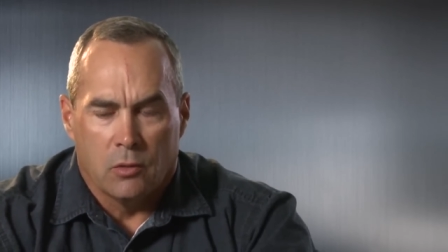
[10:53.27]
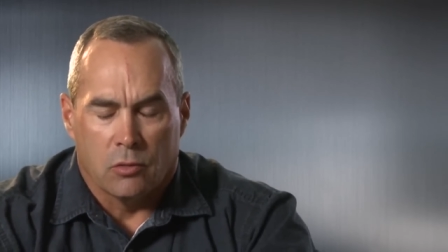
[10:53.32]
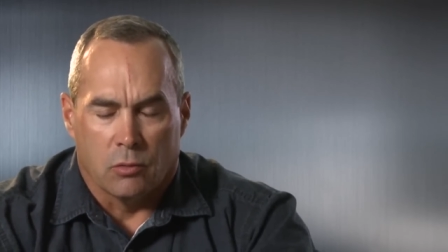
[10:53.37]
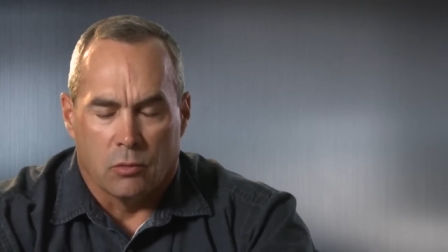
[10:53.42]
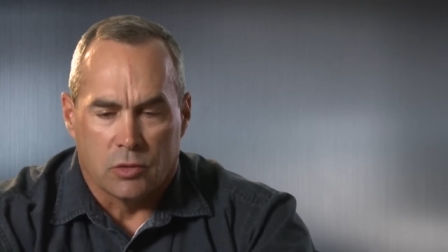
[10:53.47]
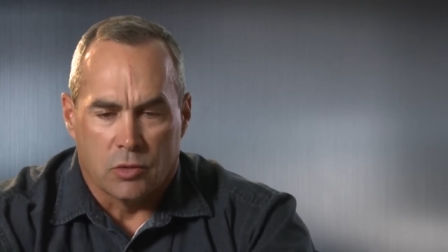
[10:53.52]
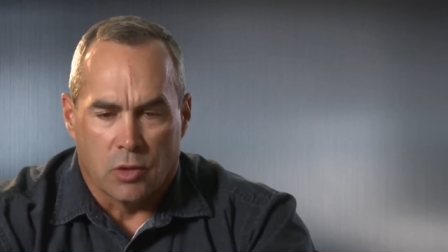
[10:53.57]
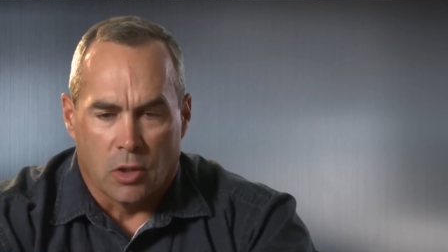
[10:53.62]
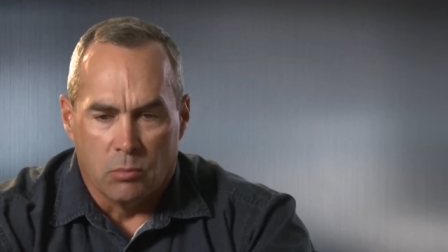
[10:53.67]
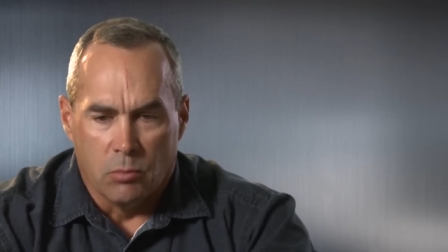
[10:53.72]
So
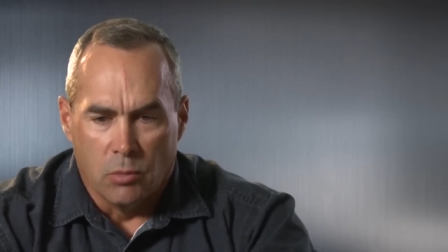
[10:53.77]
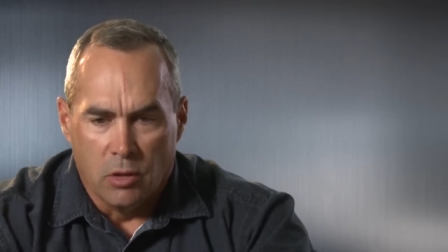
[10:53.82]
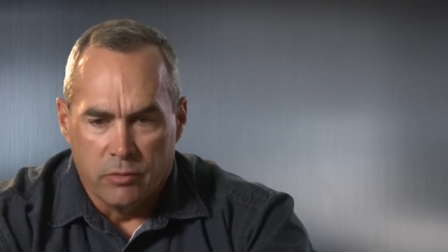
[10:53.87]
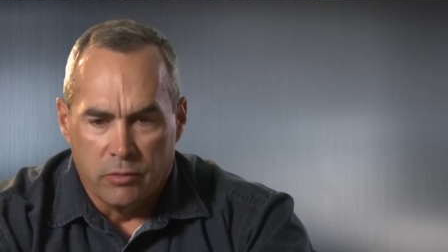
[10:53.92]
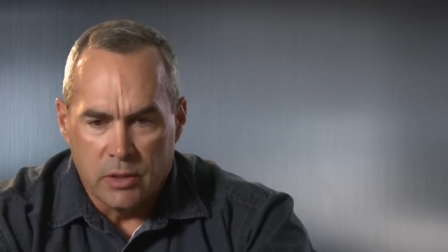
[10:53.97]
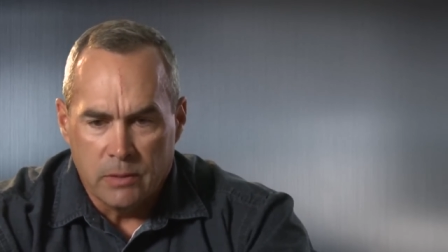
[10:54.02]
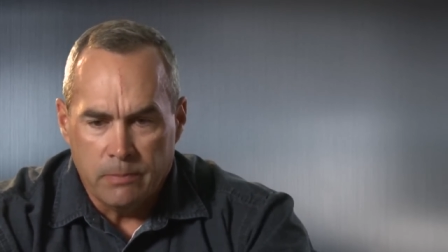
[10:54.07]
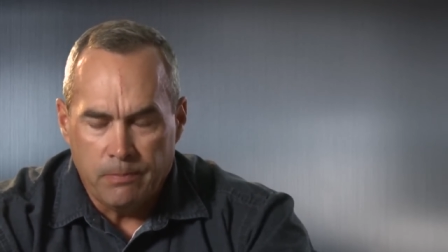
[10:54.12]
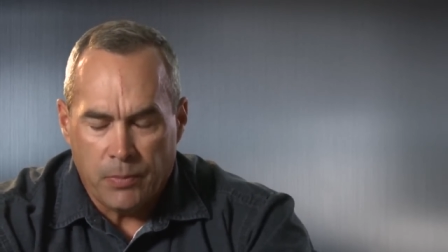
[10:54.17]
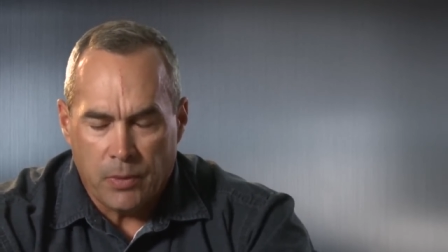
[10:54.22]
we started
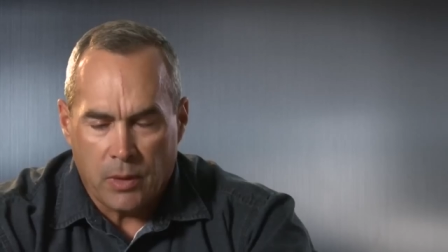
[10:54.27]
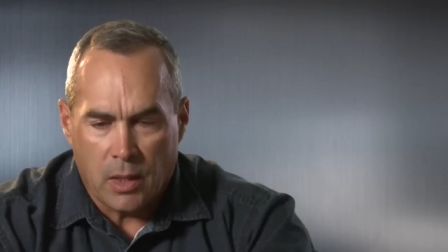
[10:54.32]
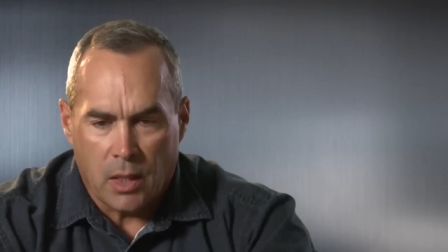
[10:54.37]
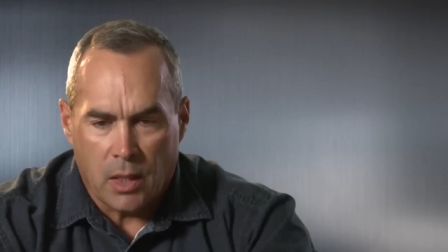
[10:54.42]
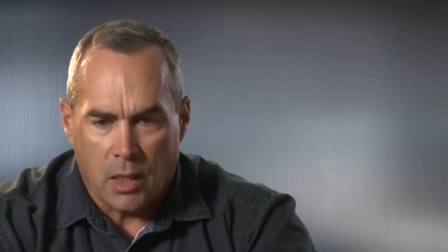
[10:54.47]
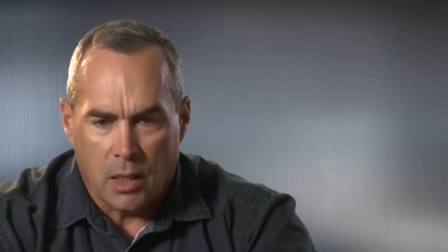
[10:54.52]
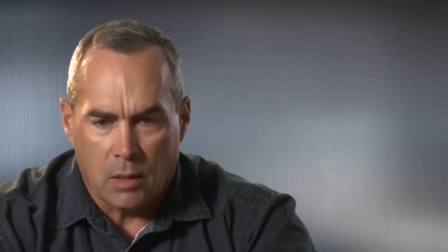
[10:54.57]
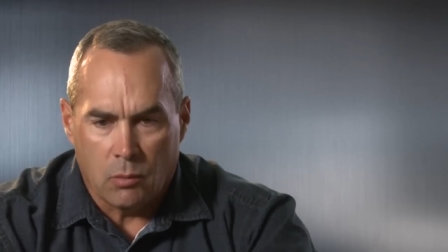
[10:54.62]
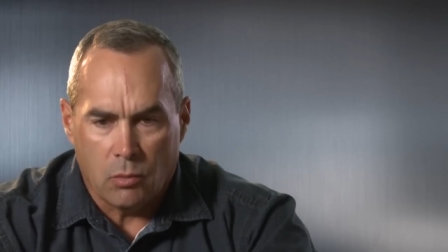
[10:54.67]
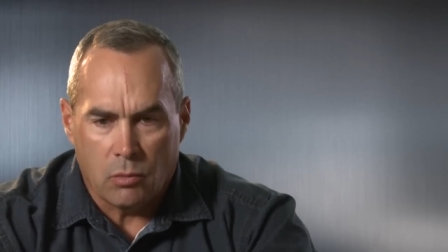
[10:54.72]
moving,
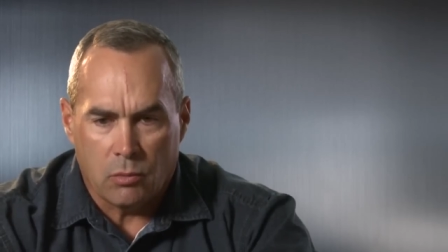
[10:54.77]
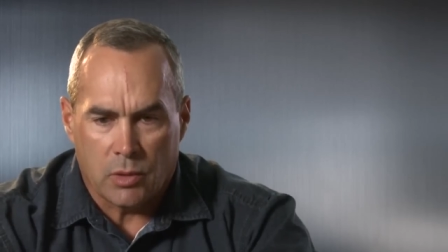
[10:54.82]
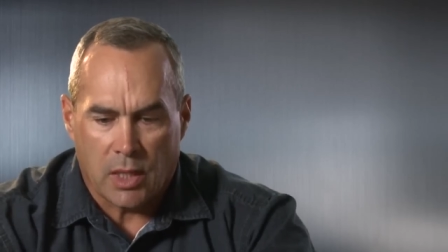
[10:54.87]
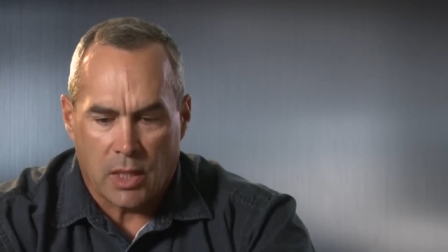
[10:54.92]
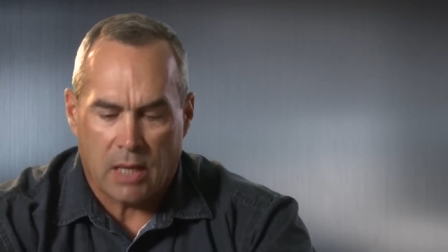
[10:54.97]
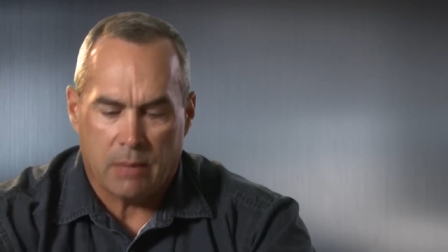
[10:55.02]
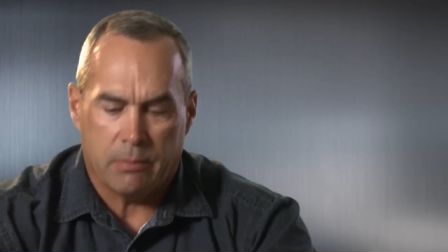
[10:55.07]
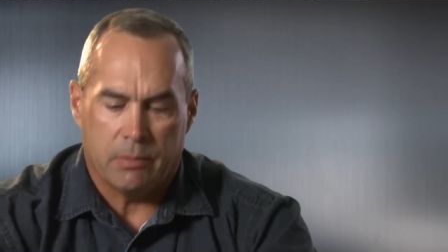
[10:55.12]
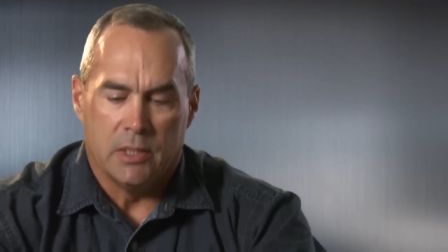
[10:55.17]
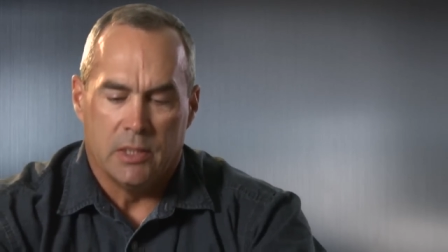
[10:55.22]
and what would
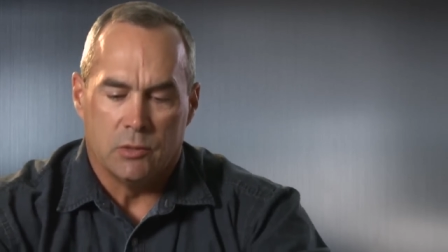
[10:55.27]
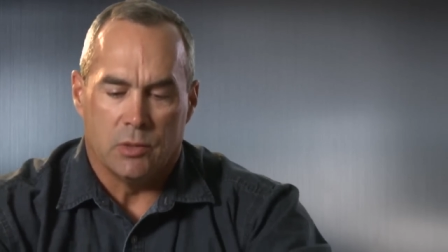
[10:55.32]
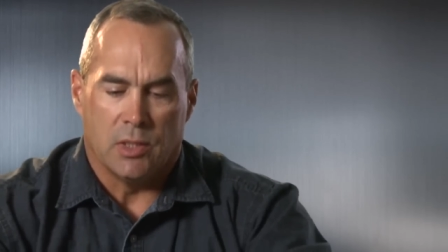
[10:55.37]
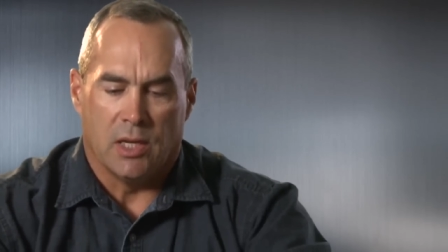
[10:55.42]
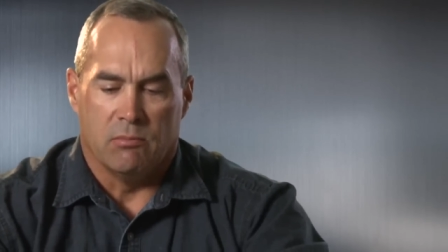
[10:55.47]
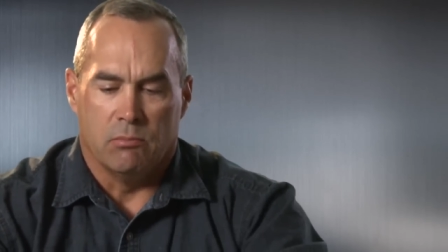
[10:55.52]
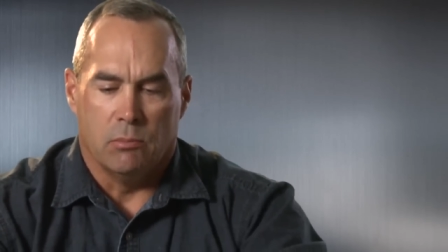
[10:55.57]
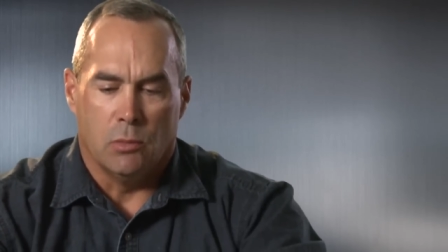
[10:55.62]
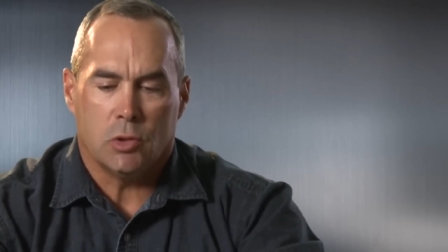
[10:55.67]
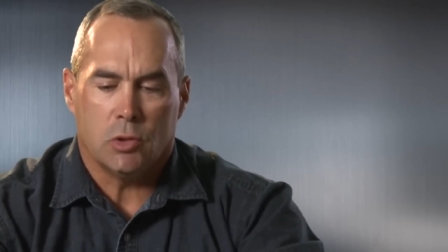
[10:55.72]
happen is we'd
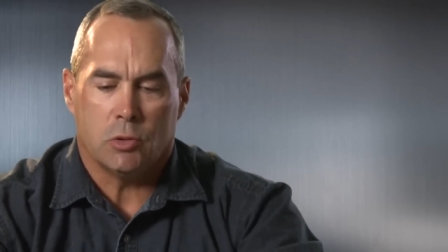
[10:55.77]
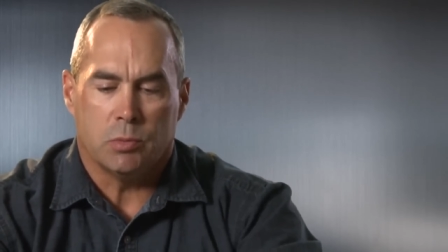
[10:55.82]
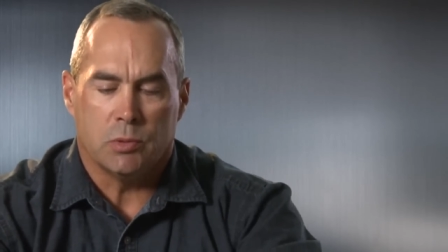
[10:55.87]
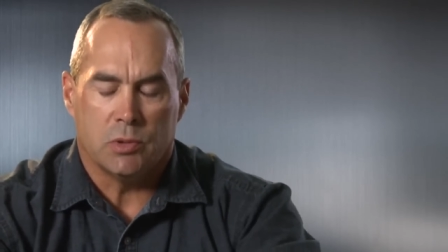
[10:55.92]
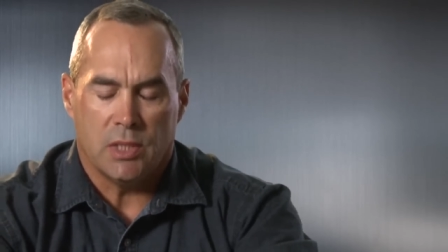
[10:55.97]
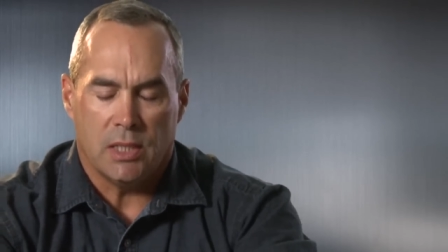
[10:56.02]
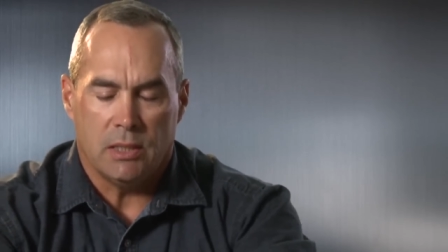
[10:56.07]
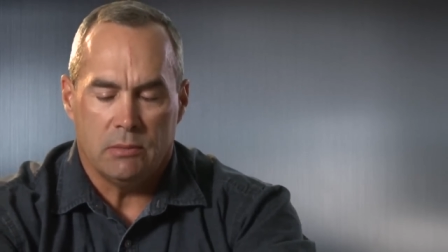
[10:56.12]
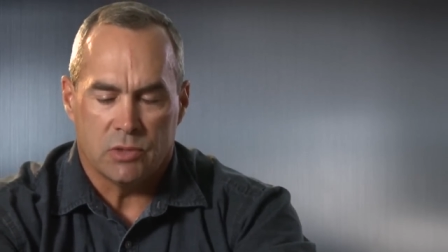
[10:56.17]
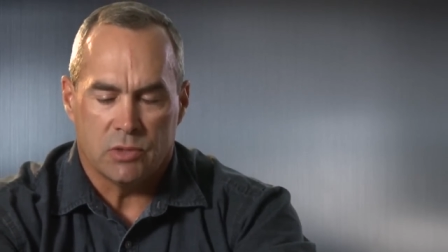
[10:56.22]
have multiple
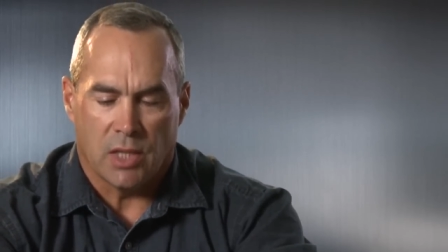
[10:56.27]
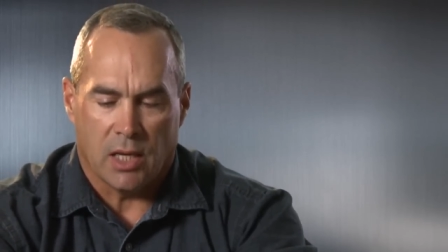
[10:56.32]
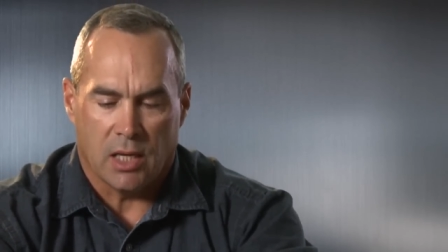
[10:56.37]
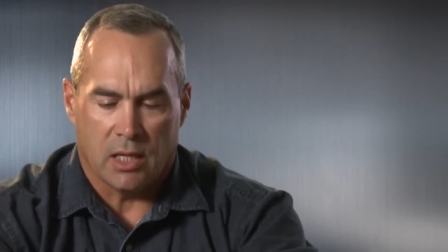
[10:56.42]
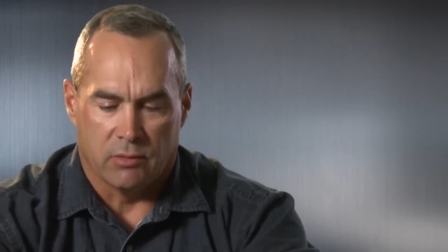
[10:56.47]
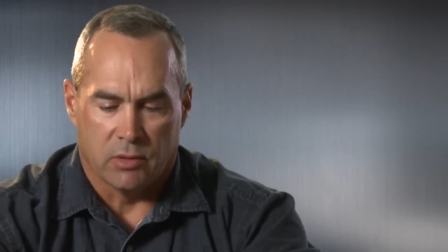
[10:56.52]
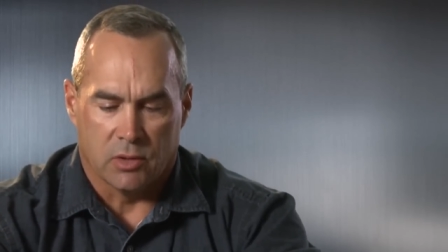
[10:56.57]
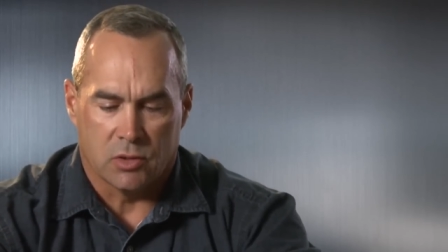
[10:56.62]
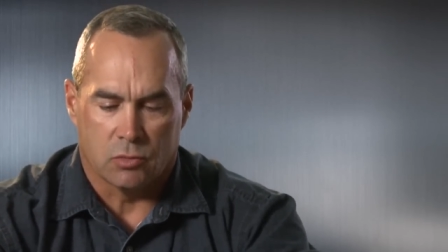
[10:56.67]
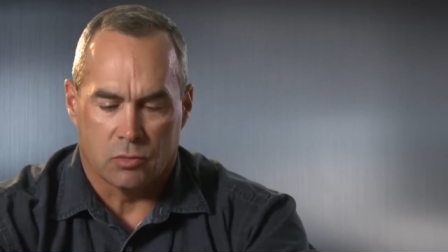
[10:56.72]
teams
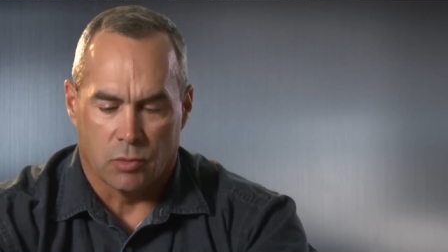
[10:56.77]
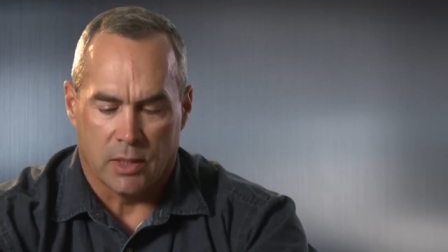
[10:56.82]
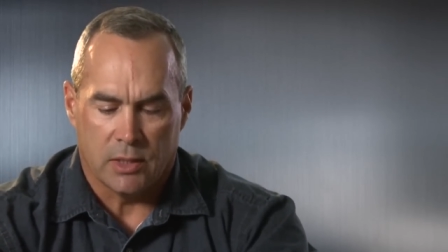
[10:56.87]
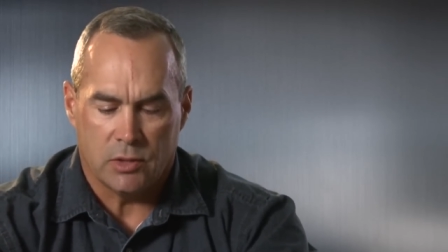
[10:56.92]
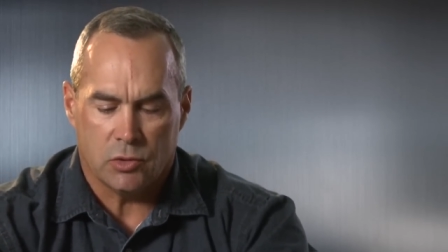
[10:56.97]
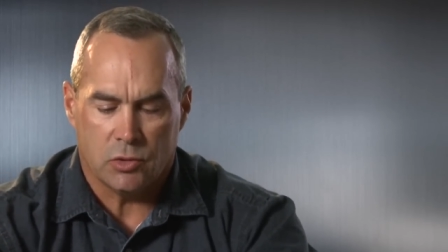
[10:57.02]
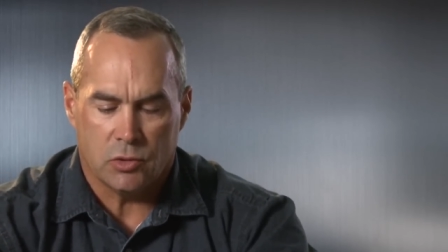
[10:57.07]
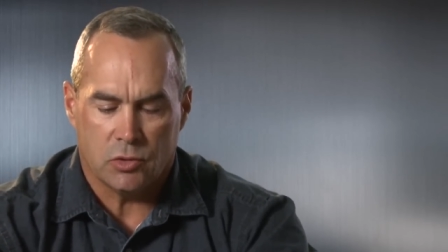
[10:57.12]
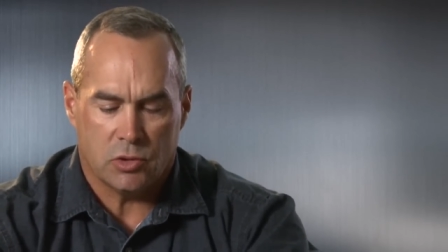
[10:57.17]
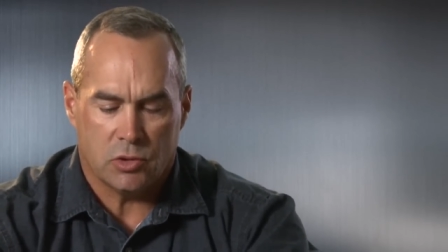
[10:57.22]
ahead of us,
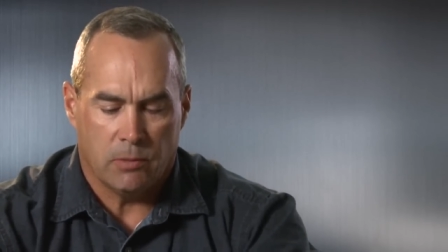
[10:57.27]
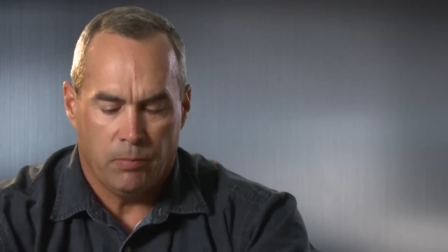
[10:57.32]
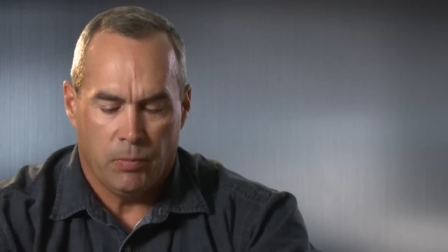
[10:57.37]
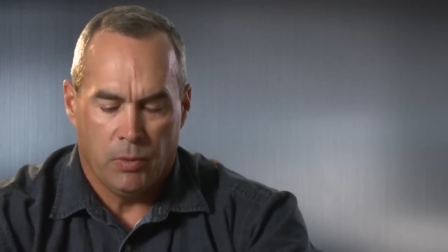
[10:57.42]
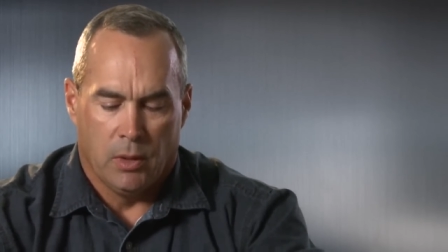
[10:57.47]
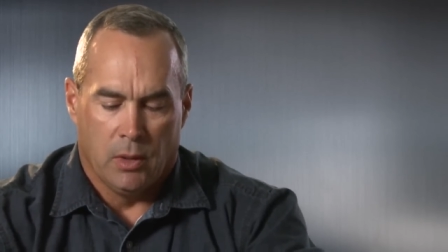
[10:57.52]
Rangers,